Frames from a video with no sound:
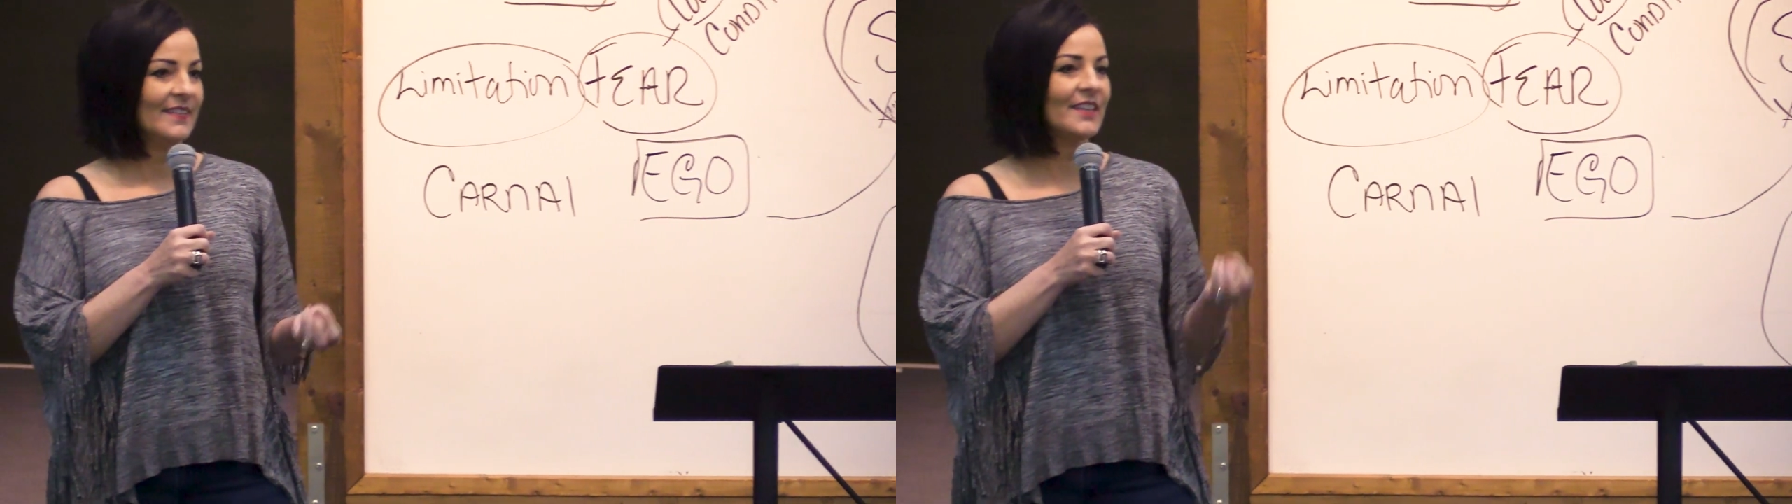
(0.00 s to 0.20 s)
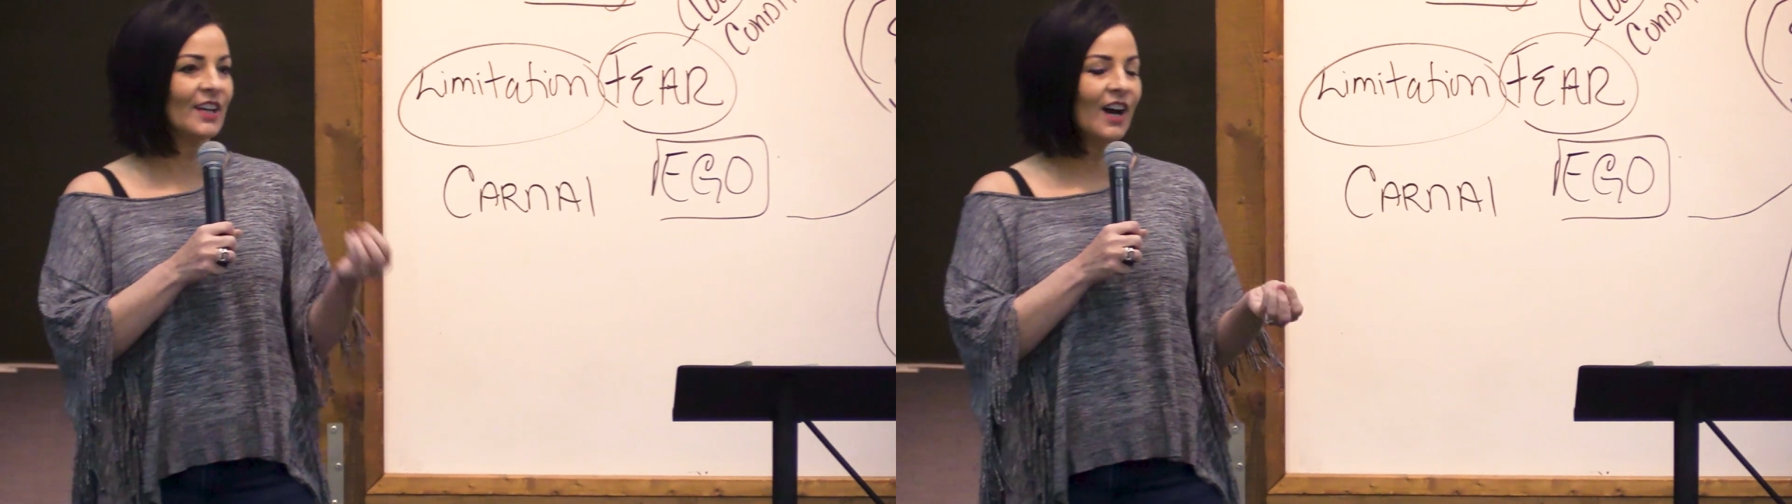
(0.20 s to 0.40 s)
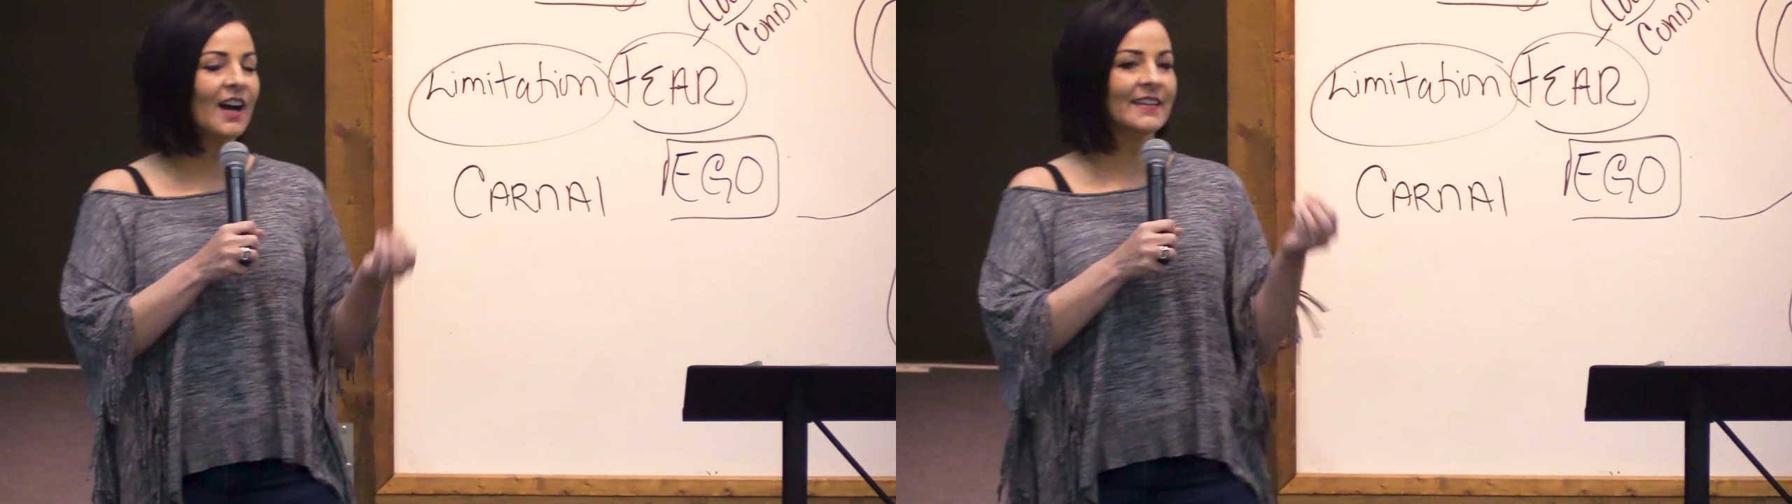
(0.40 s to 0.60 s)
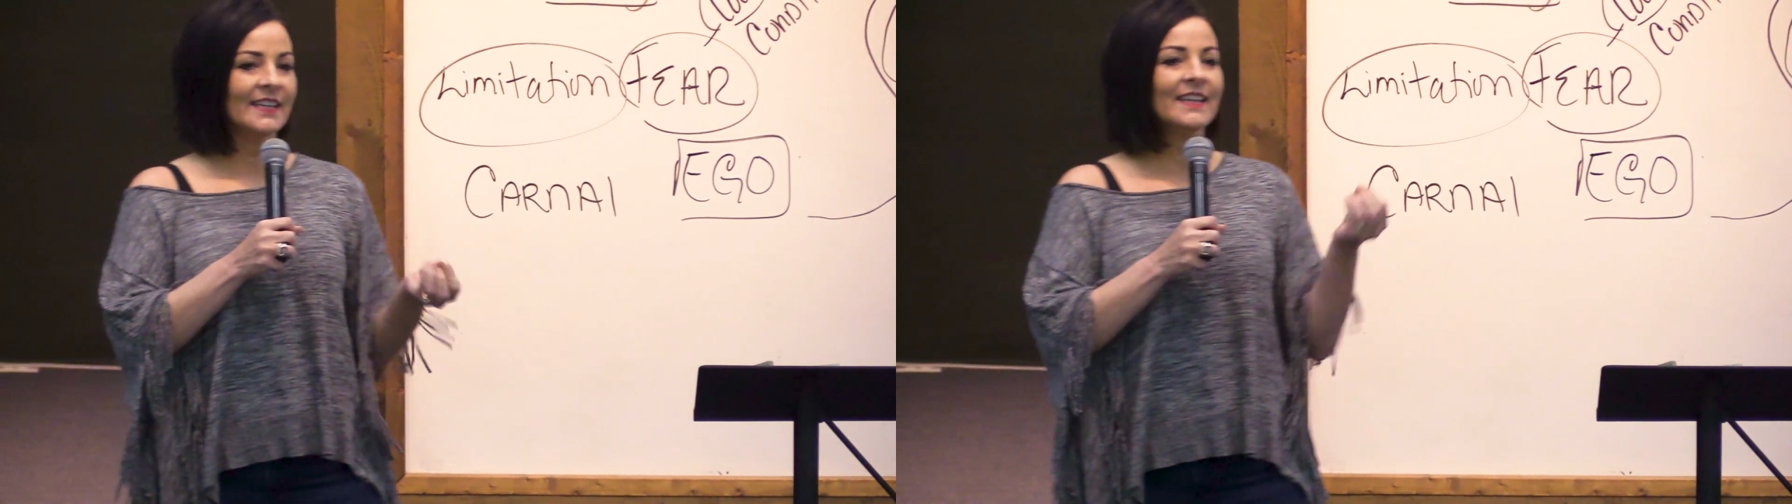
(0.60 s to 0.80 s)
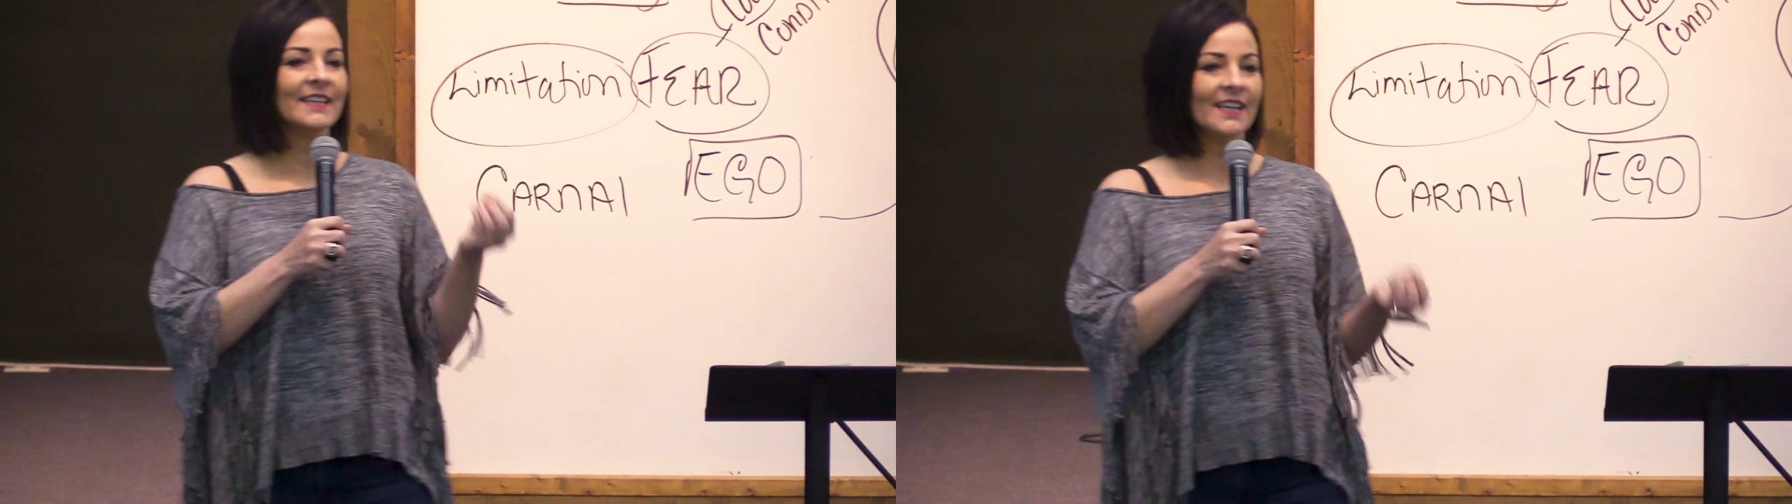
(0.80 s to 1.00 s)
The God
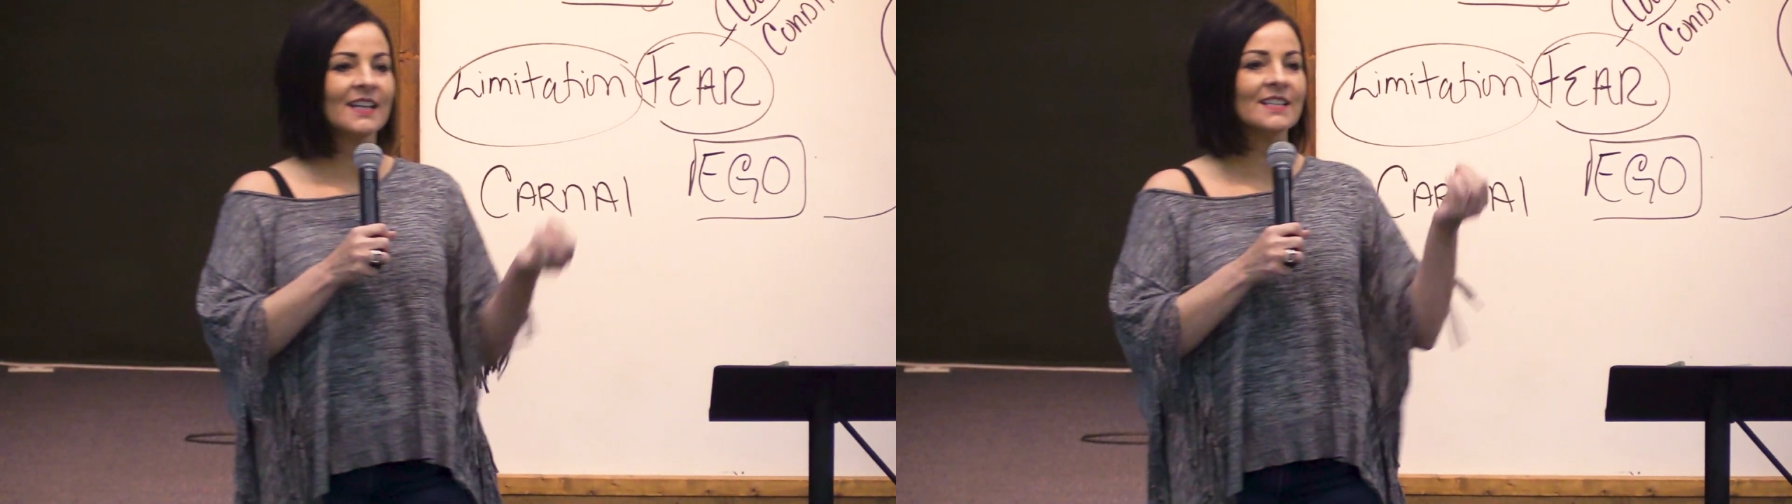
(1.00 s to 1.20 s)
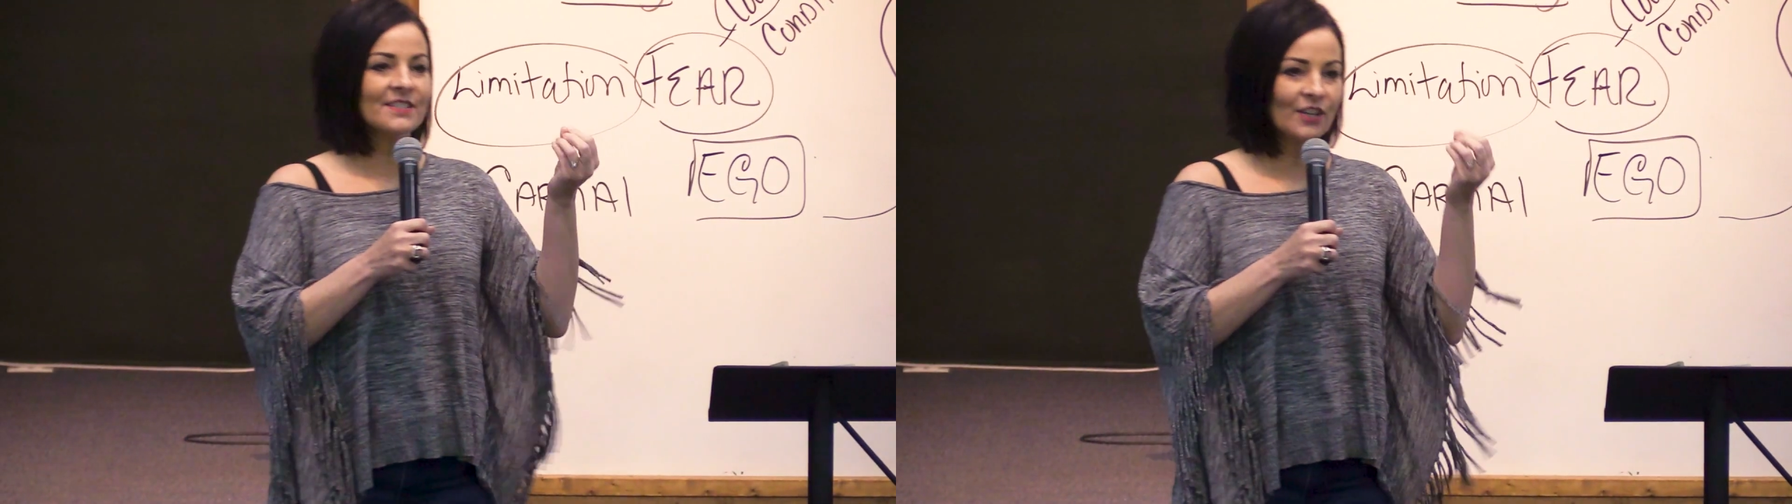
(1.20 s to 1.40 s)
in us,